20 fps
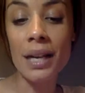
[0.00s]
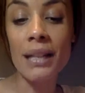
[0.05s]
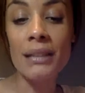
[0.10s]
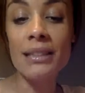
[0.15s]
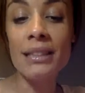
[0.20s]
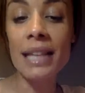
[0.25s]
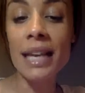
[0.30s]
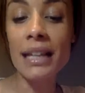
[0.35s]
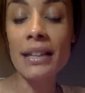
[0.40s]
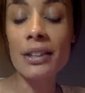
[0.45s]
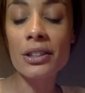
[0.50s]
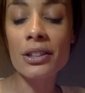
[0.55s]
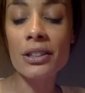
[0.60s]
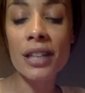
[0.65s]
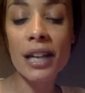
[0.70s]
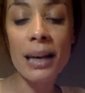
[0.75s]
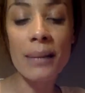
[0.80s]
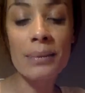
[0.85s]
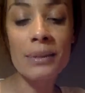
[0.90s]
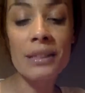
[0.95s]
Take your
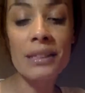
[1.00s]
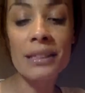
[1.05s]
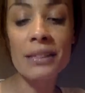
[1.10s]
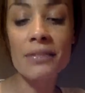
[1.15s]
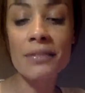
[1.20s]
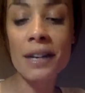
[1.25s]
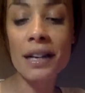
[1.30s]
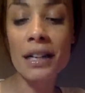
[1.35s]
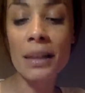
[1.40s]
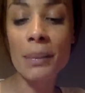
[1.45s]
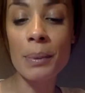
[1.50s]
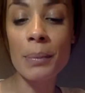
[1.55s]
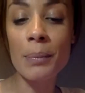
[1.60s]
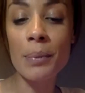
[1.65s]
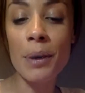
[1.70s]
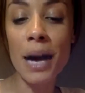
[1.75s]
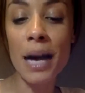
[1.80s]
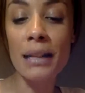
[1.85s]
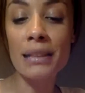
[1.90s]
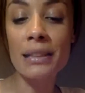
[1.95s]
time to develop and
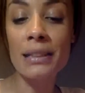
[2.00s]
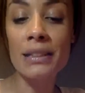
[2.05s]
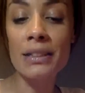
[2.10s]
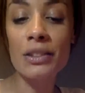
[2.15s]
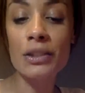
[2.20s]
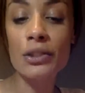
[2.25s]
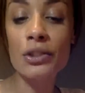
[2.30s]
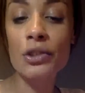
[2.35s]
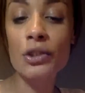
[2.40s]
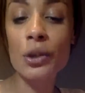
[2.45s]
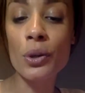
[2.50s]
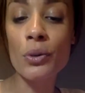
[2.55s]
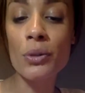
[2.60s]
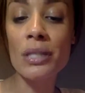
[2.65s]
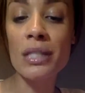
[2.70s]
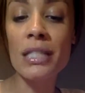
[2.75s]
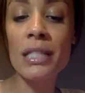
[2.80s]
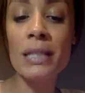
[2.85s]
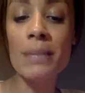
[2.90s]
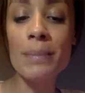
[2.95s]
practice your
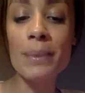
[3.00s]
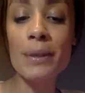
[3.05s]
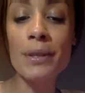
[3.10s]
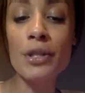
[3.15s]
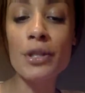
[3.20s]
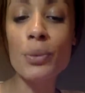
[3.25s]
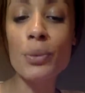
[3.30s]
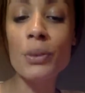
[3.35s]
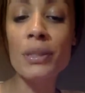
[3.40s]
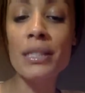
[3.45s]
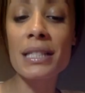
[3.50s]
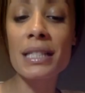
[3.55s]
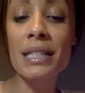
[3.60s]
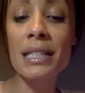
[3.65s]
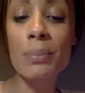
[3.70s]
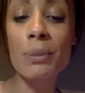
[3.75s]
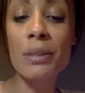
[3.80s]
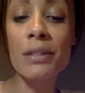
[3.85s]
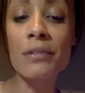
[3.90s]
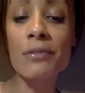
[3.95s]
chosen spiritual
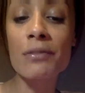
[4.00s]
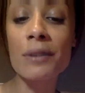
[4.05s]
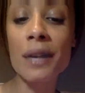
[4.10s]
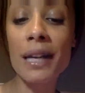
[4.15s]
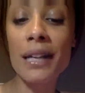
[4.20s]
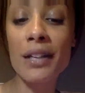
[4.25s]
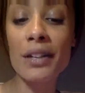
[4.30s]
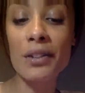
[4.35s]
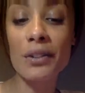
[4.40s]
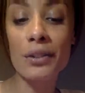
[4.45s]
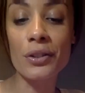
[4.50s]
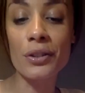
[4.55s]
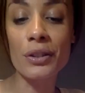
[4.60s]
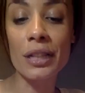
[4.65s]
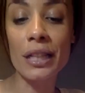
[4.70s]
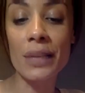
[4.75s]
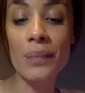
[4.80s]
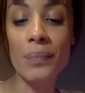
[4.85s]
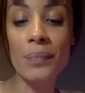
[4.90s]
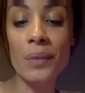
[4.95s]
discipline
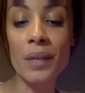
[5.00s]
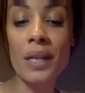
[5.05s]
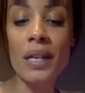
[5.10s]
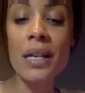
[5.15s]
regularly.